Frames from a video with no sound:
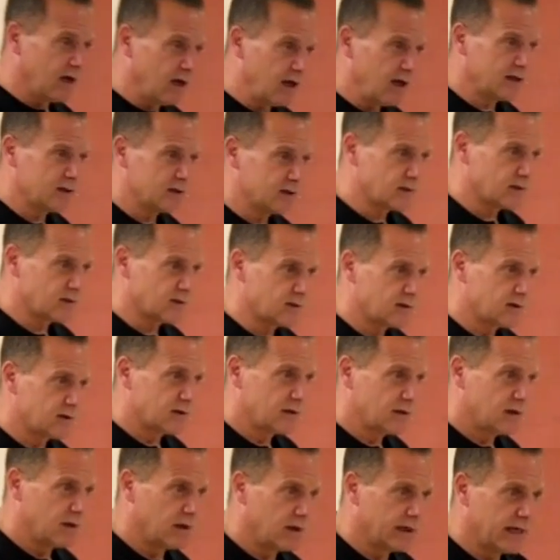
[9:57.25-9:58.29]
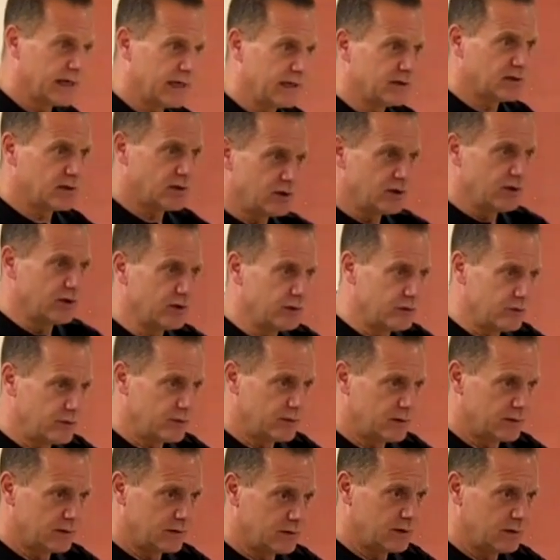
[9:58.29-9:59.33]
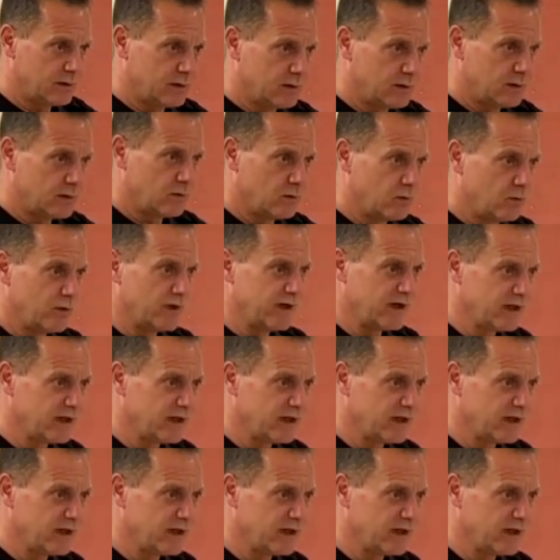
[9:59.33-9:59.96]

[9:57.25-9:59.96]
us against you. We